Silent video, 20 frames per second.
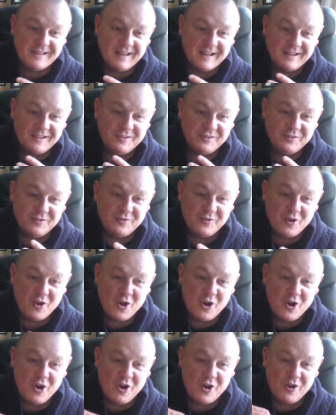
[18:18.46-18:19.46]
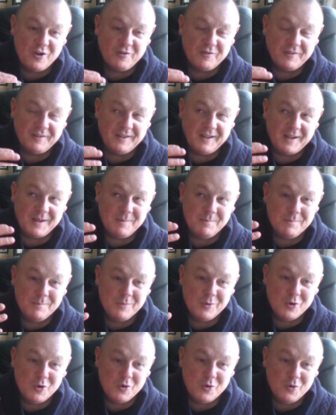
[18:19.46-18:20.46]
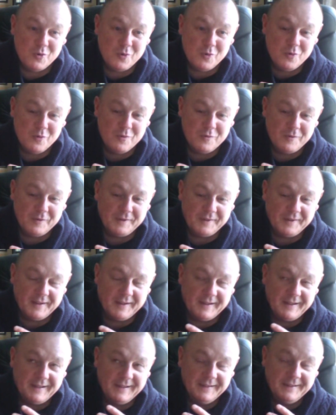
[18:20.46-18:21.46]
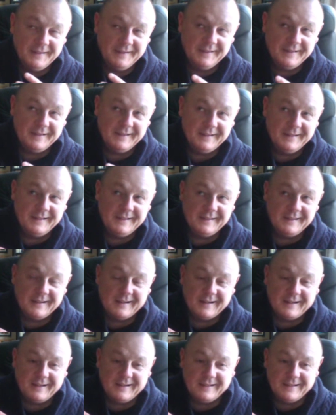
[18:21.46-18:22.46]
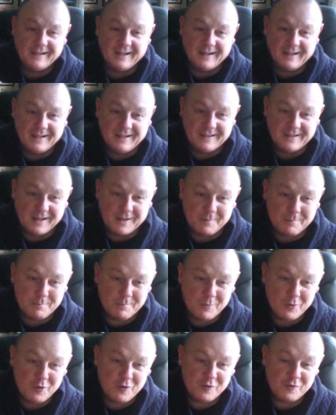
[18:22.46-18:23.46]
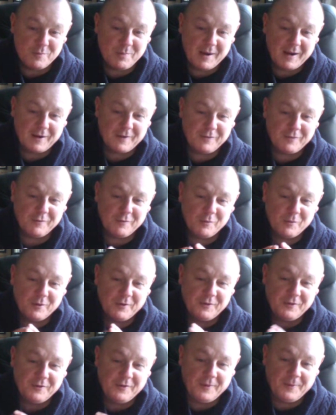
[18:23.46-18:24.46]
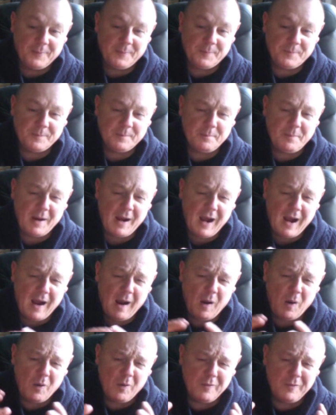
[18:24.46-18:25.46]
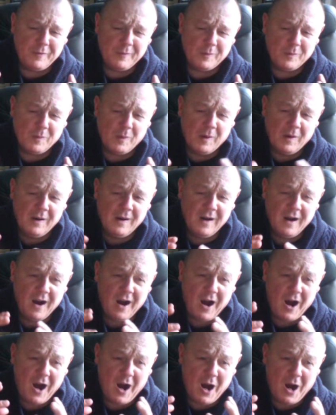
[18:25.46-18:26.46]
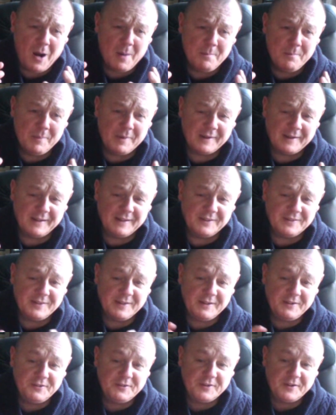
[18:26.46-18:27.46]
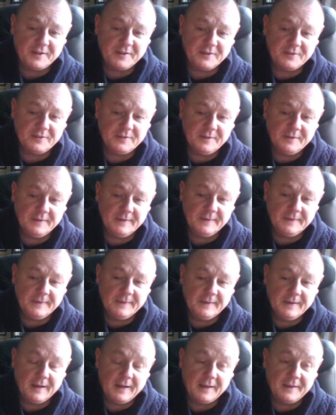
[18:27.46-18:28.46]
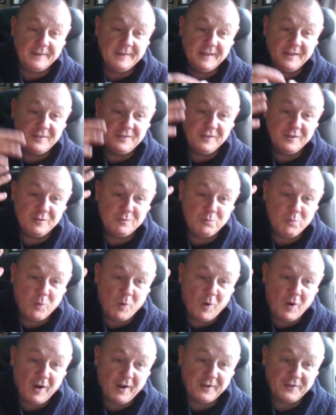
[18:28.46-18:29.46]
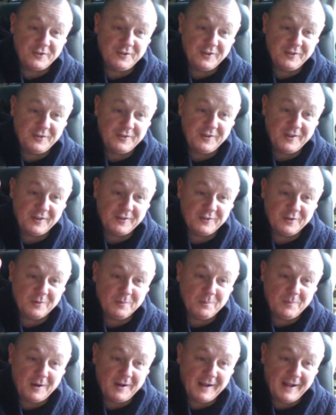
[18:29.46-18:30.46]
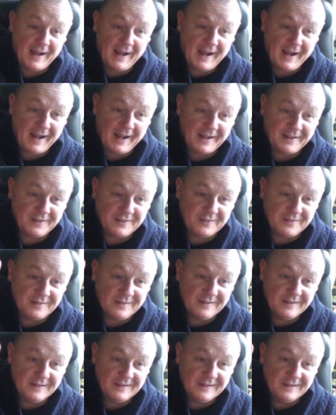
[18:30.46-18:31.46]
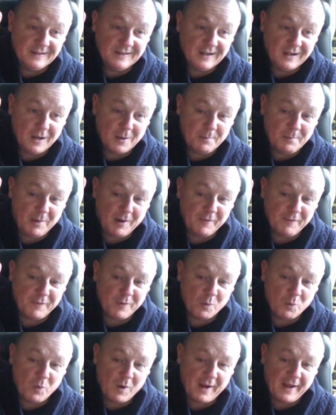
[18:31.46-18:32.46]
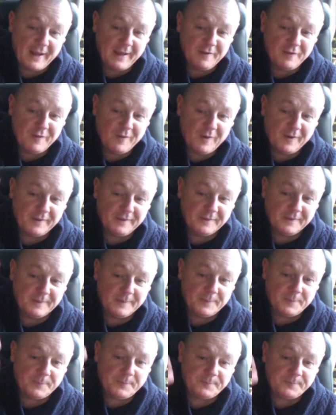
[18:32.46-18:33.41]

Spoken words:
stir and they move and they move back through us. Powerful, humbling teachings. And this is why she sits on my hand above the wayfinder.